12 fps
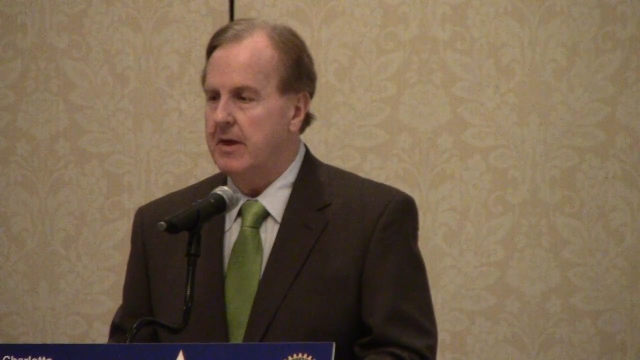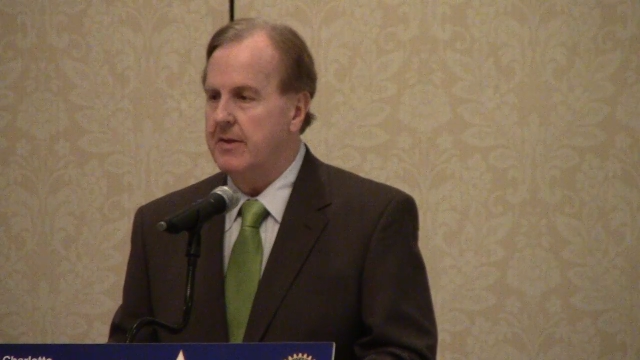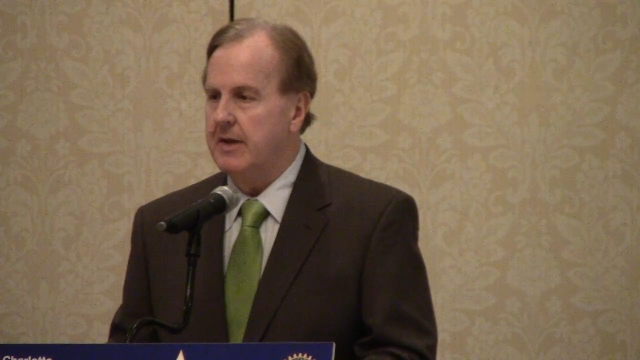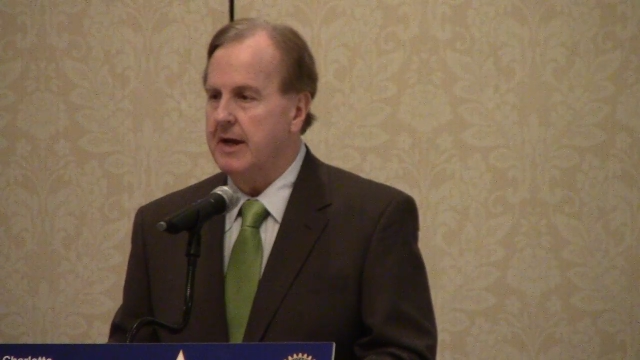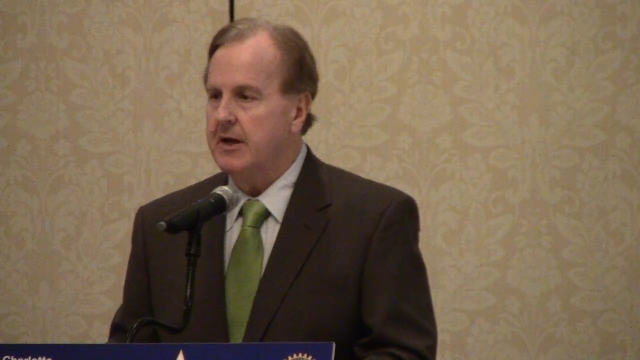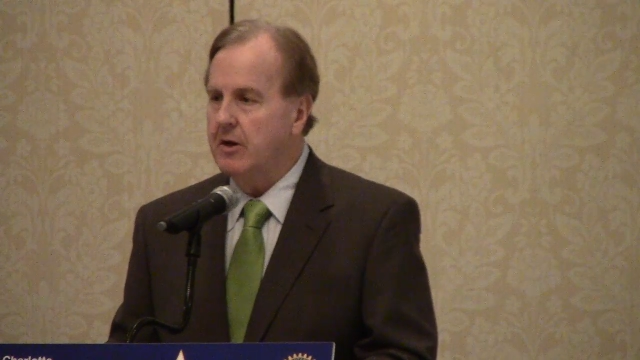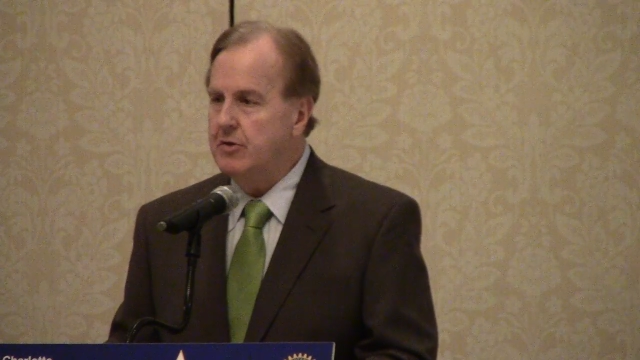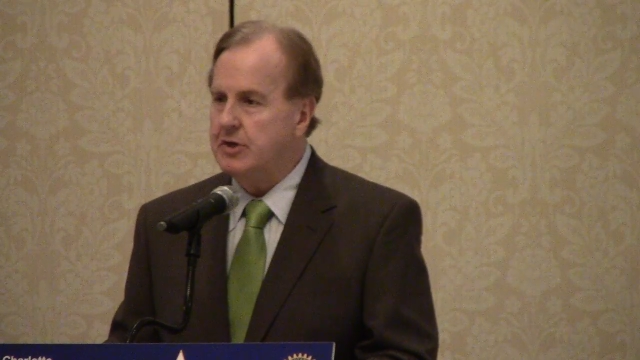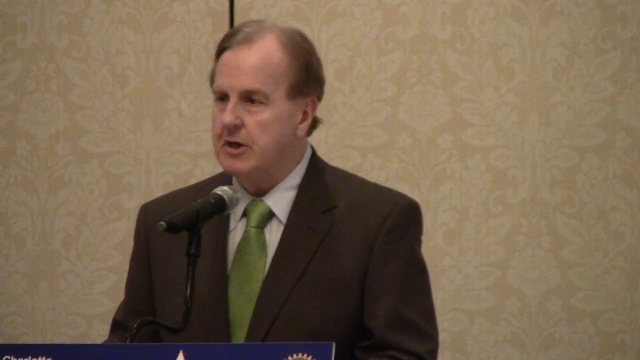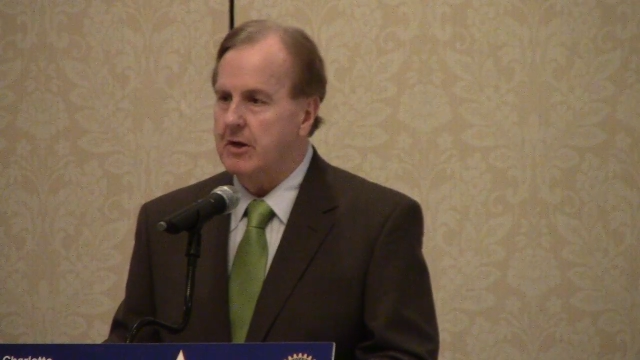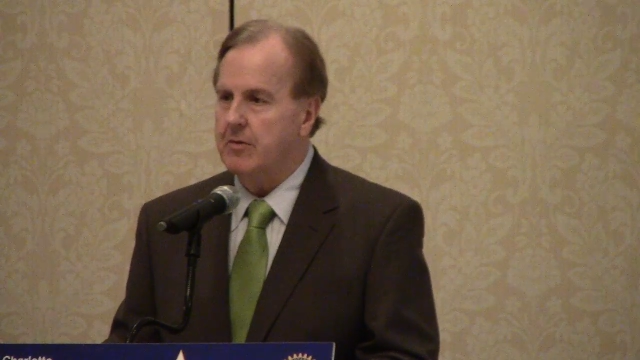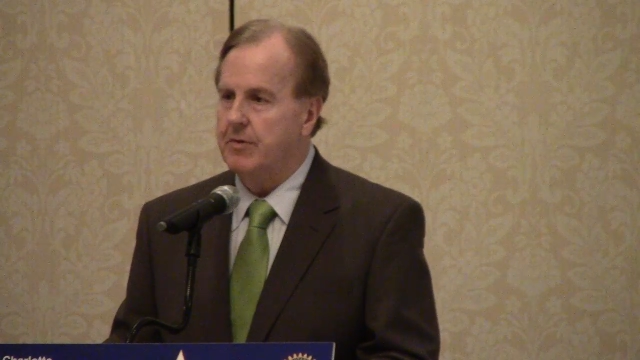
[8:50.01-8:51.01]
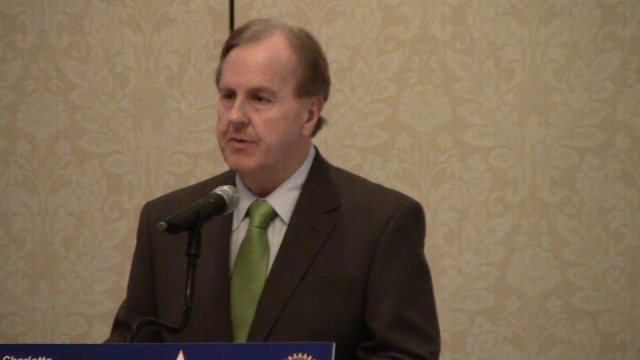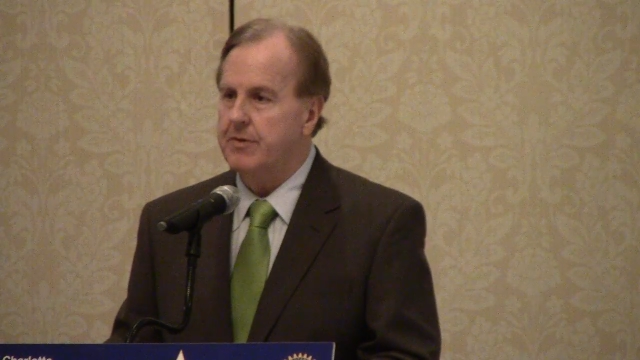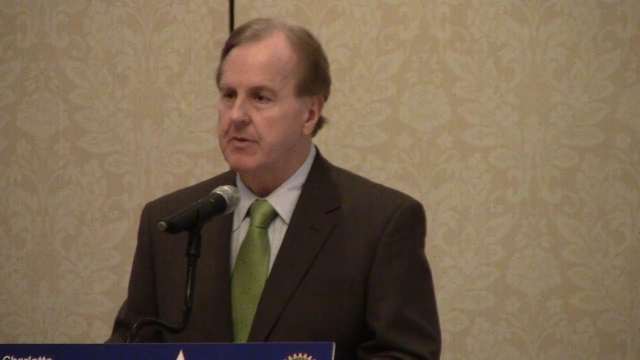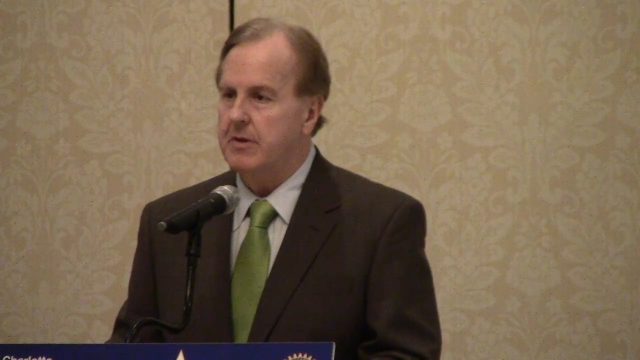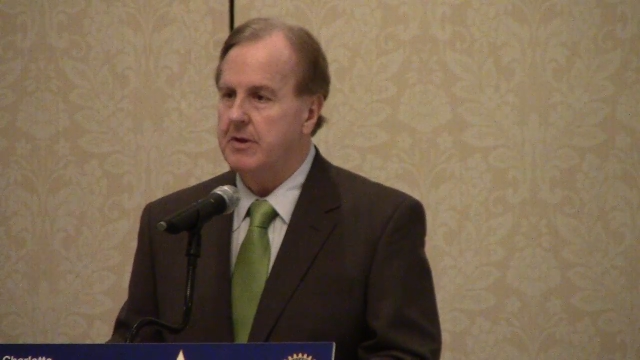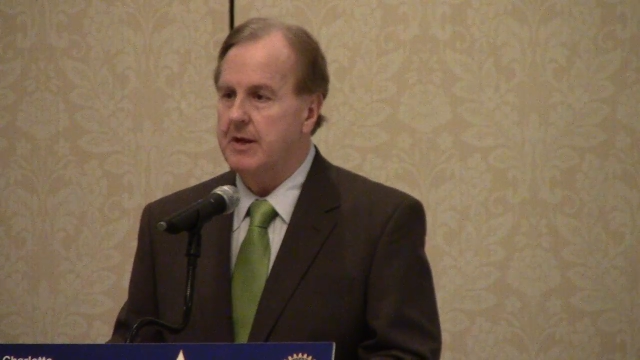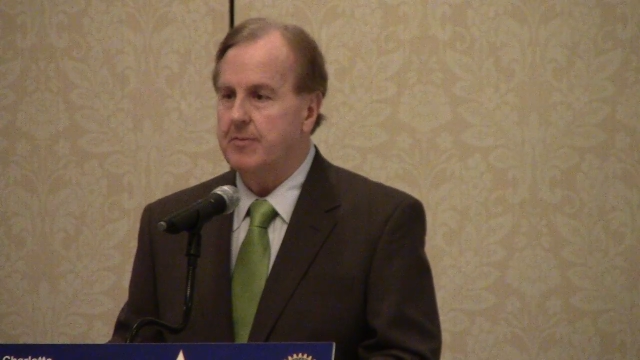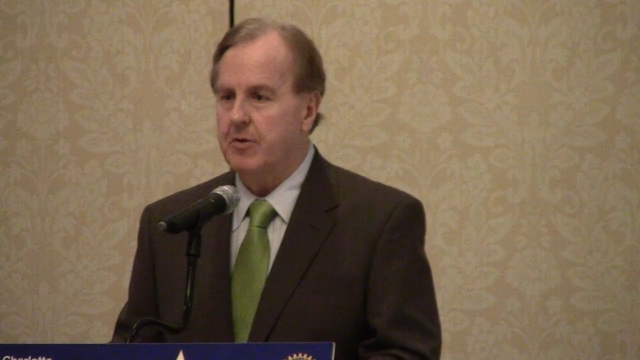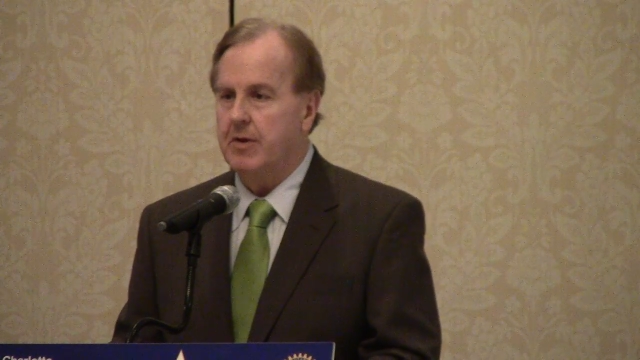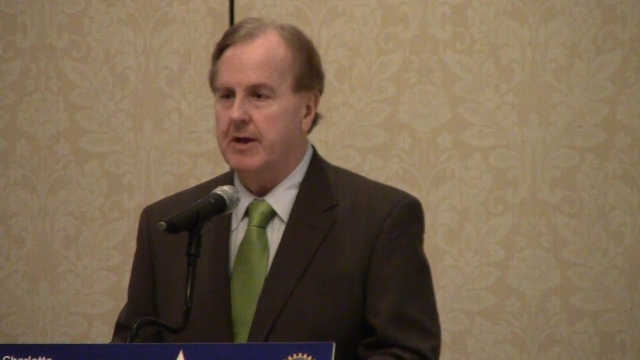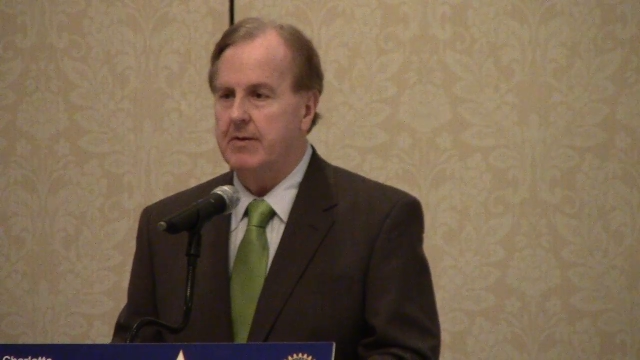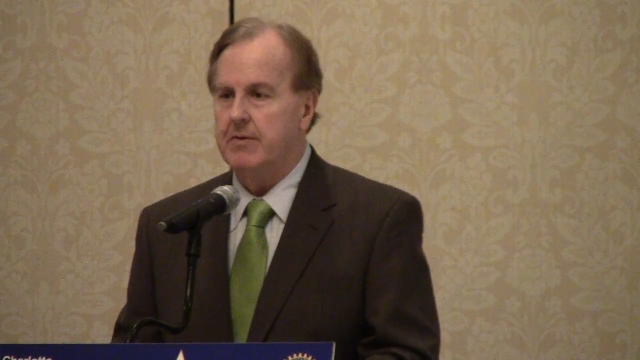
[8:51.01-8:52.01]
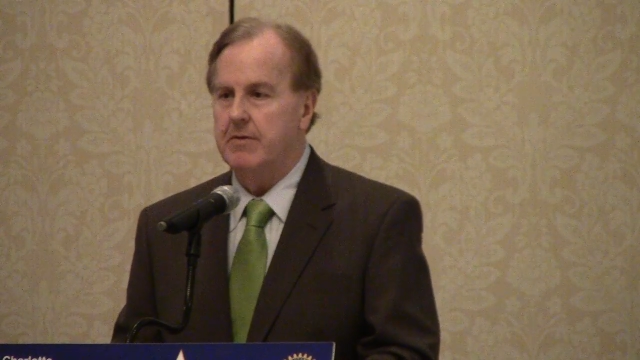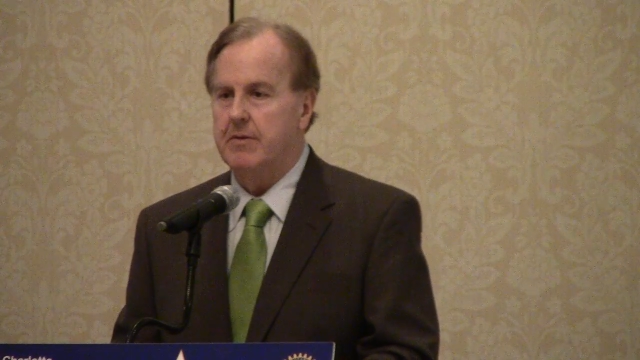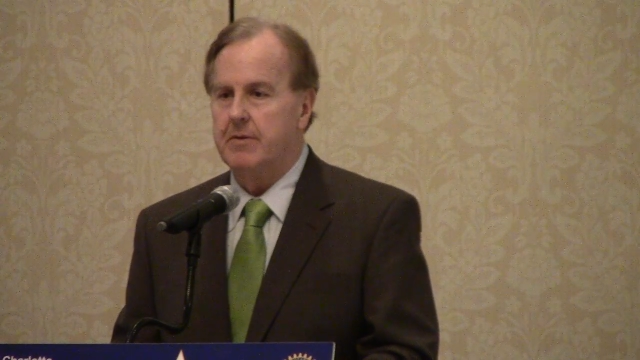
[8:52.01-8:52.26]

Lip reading: that I co-chair with a Democrat